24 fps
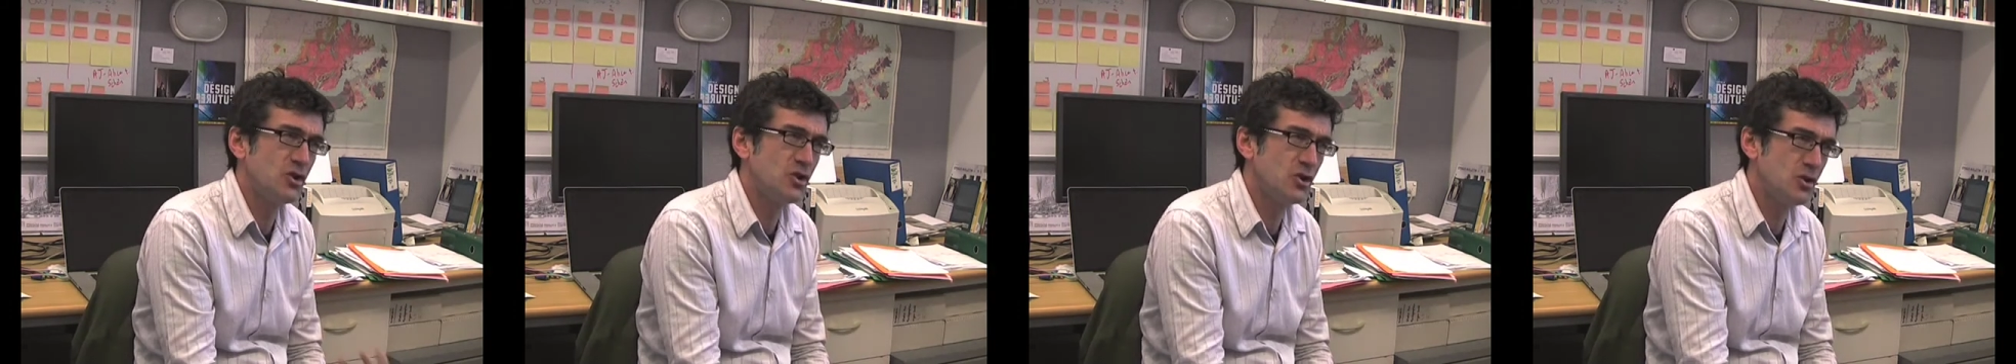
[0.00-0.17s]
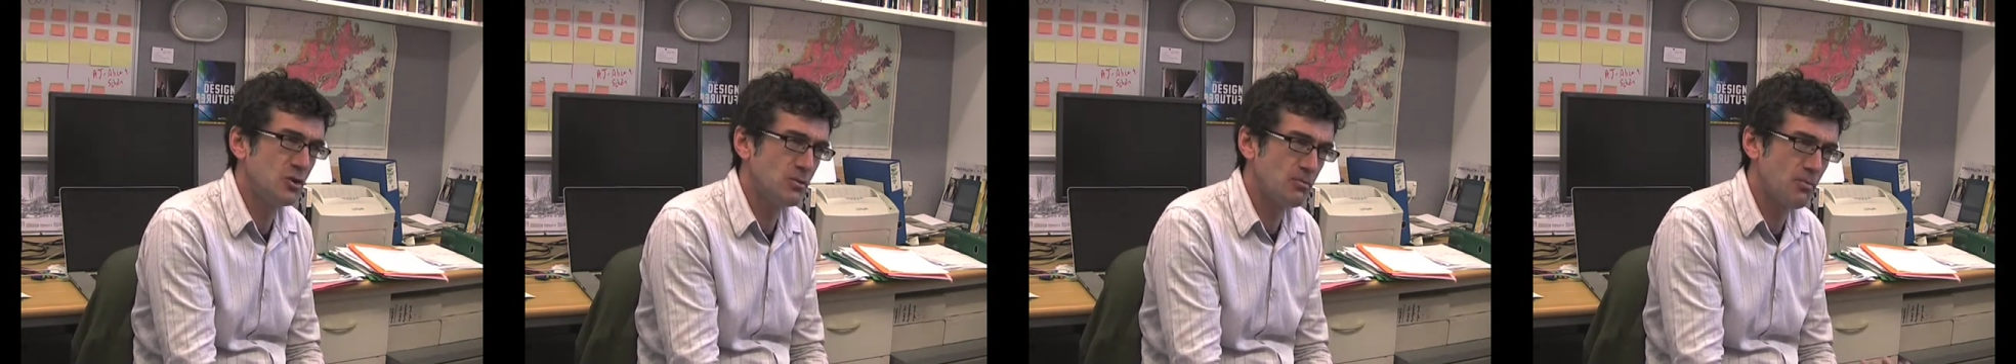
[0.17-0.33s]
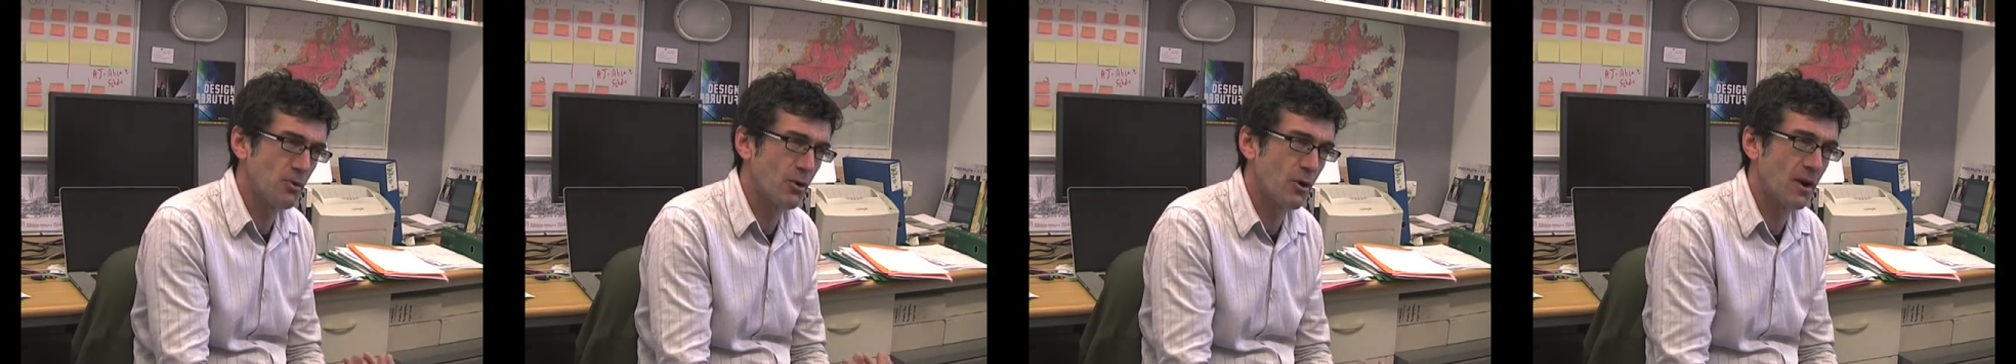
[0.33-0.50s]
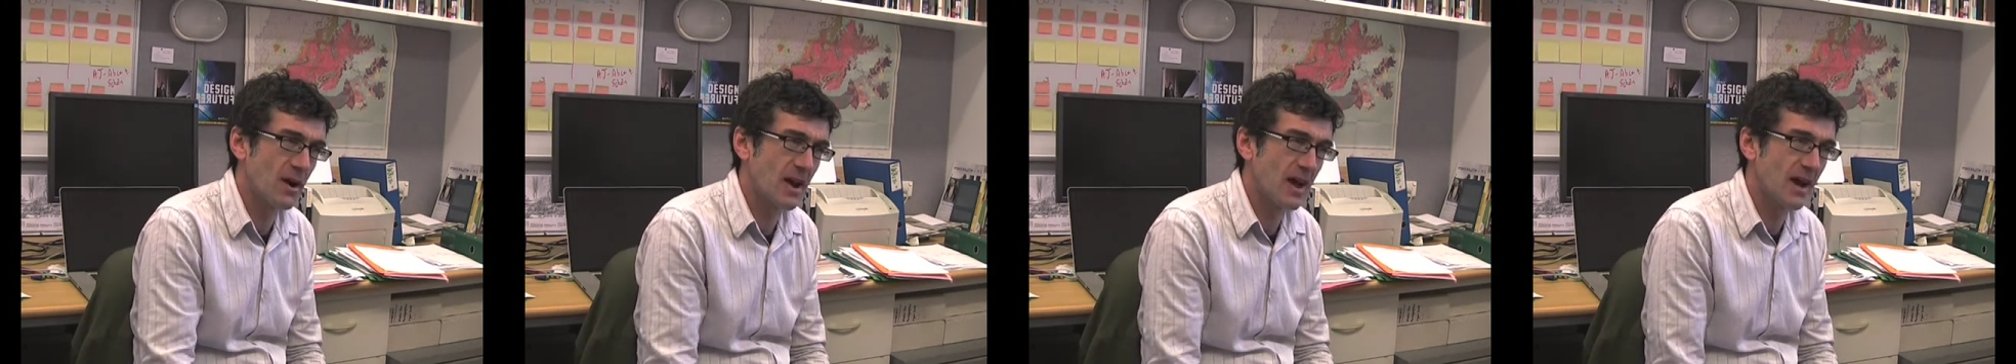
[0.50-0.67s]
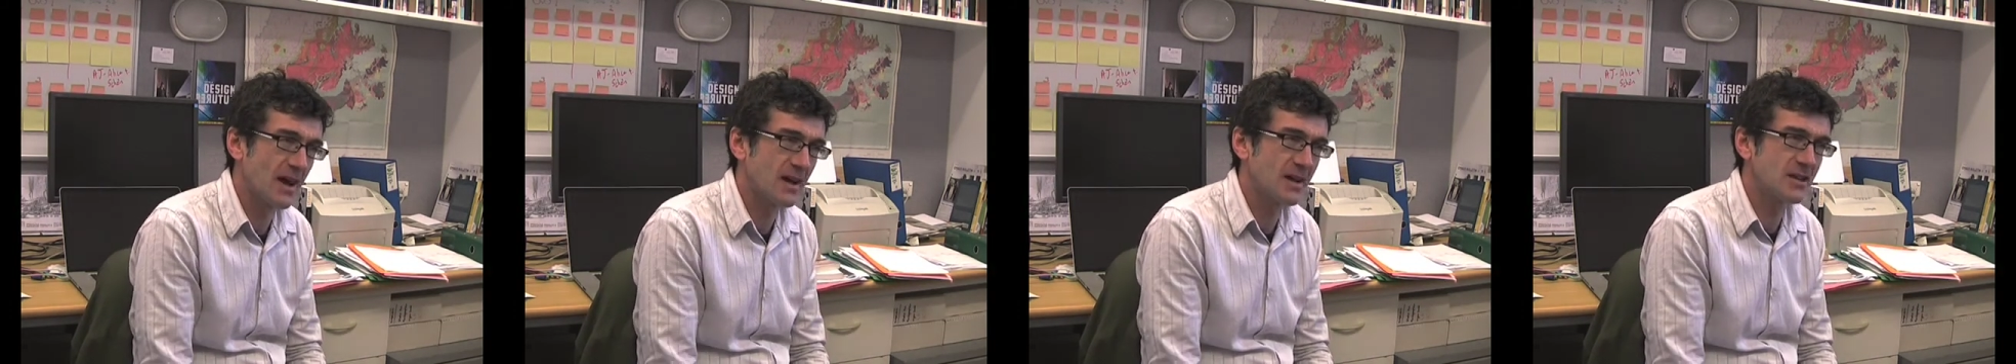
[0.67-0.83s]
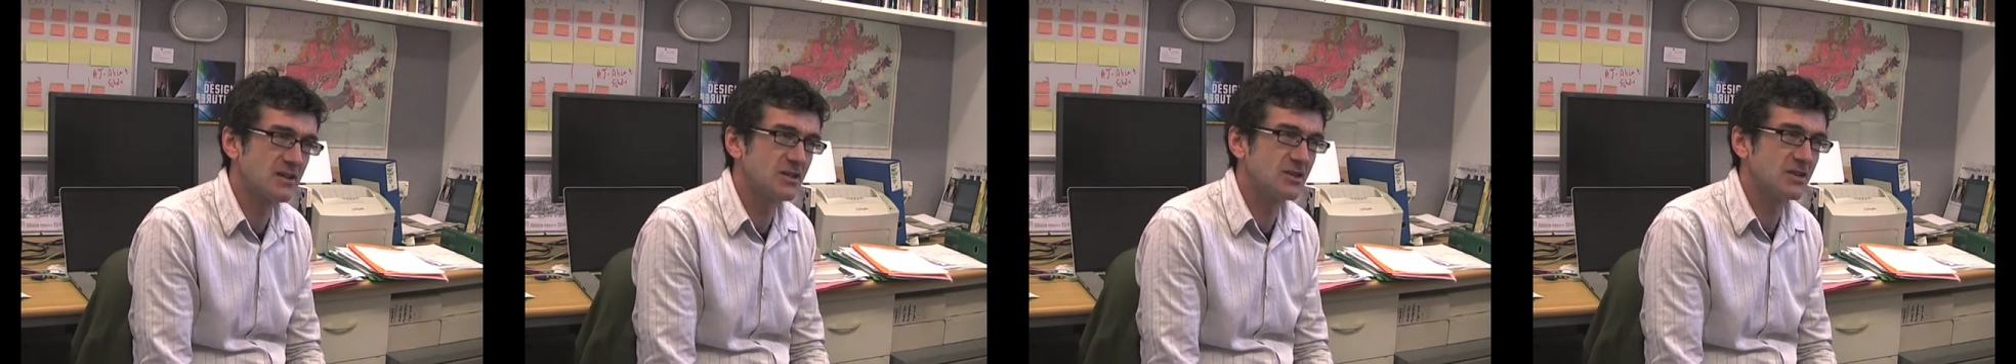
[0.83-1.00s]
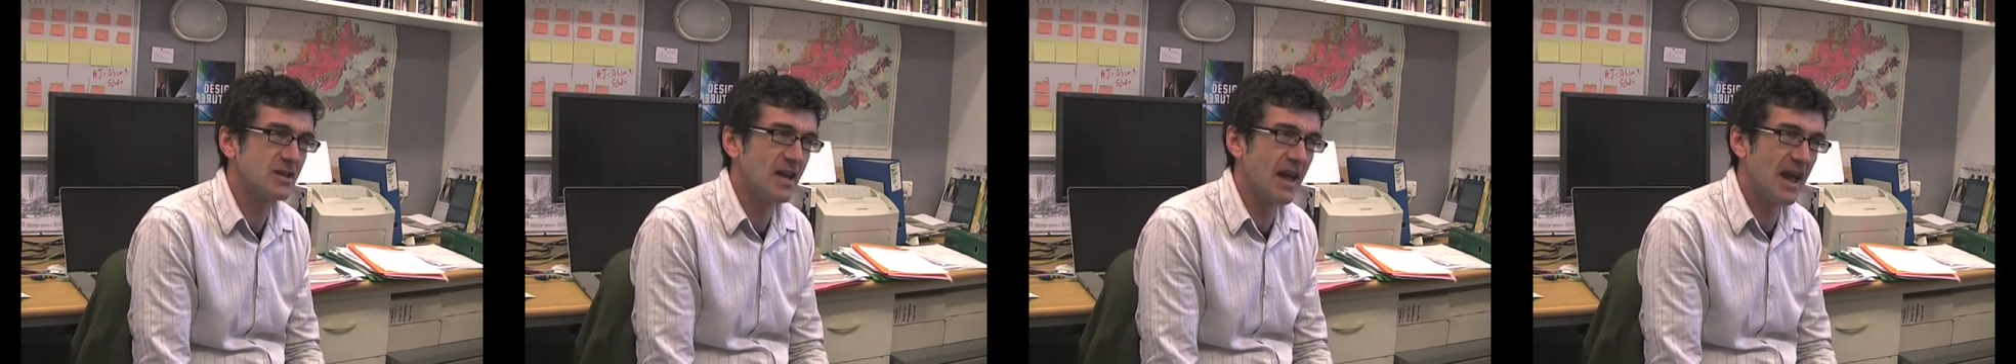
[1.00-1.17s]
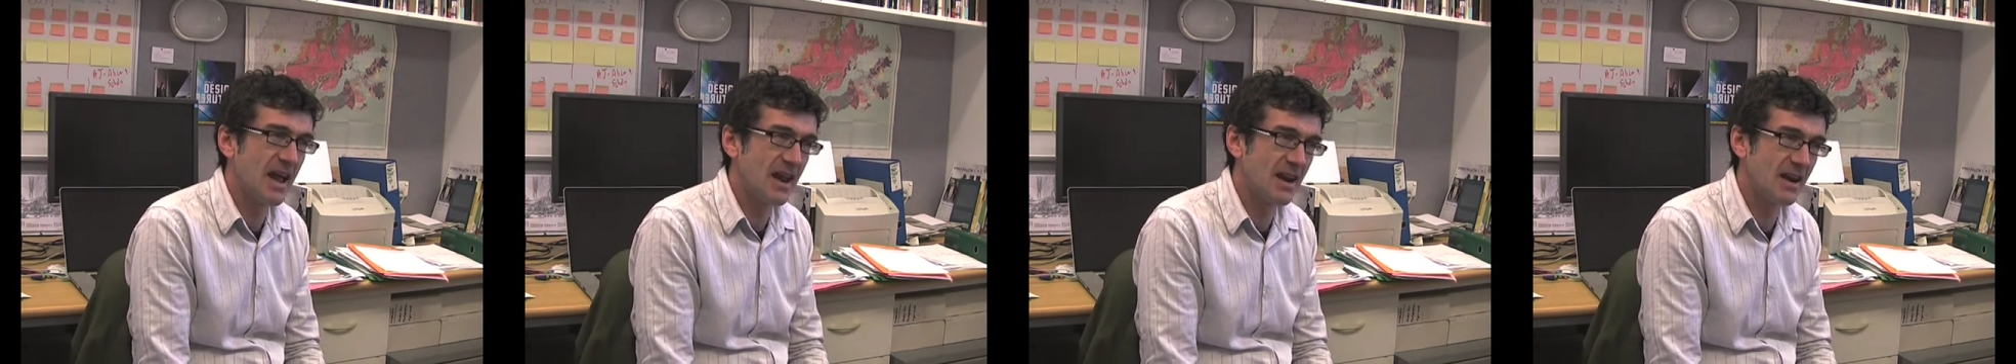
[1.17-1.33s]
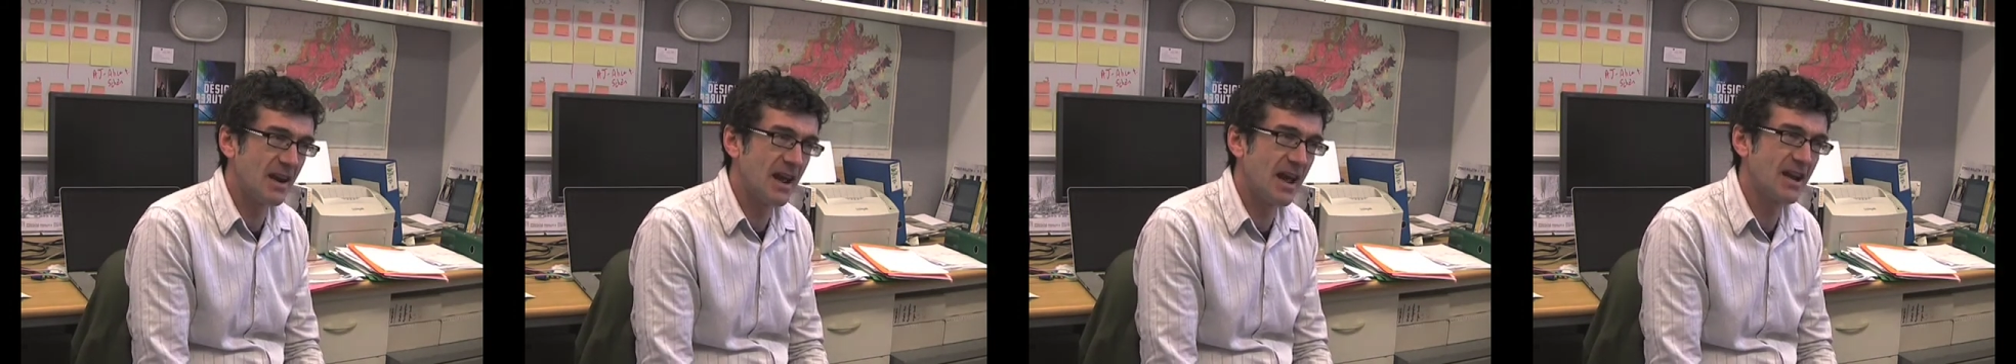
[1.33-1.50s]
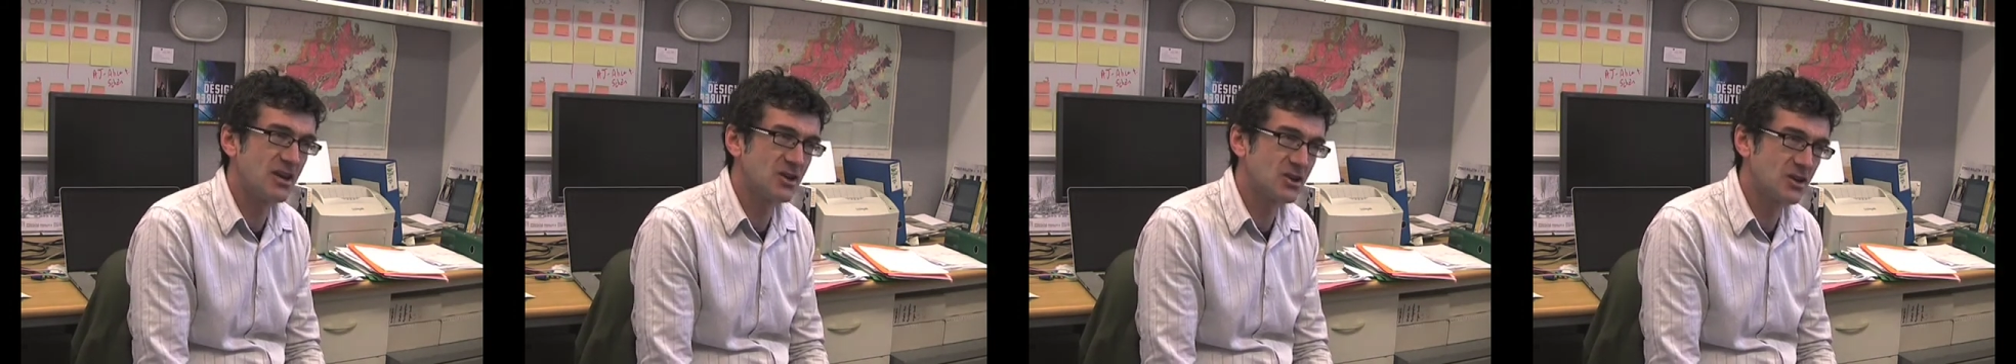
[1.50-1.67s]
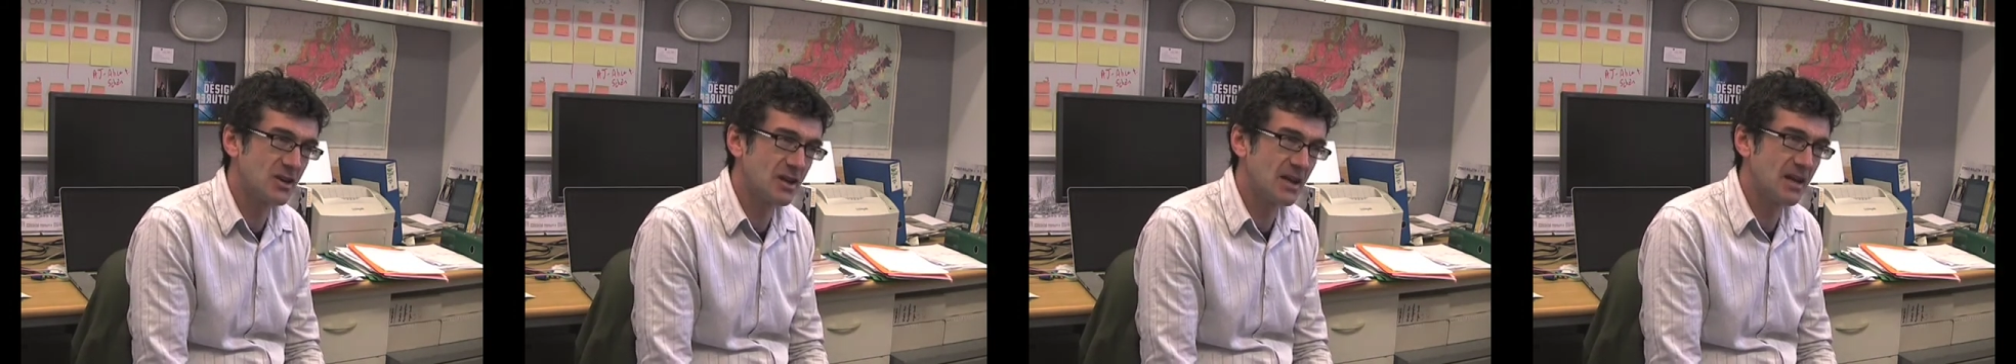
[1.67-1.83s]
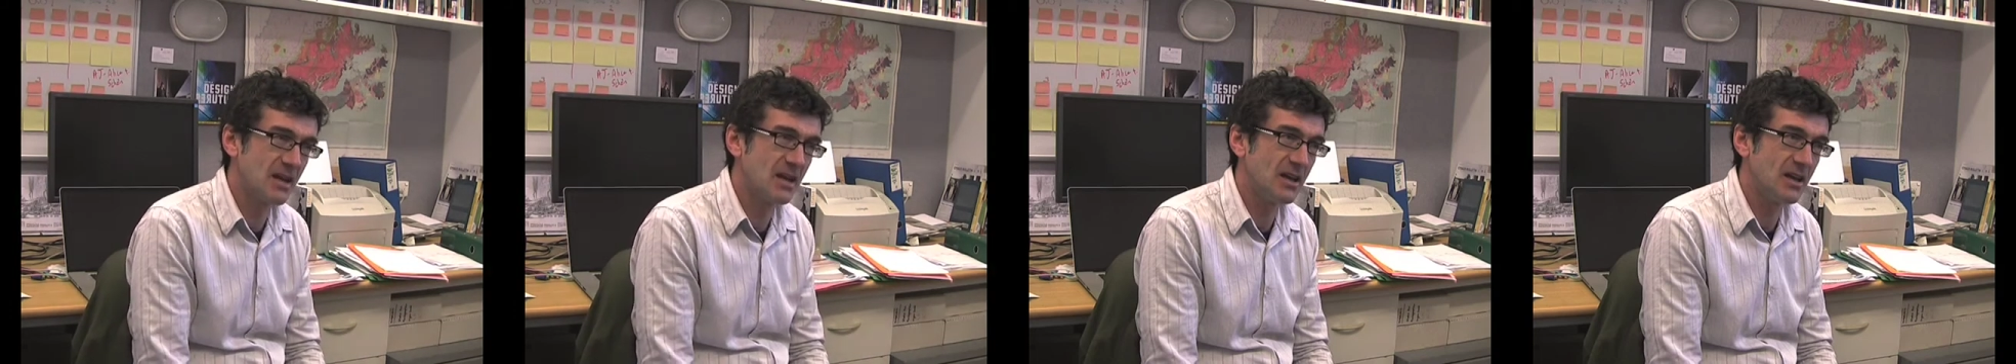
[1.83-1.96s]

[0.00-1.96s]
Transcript: new products and actually,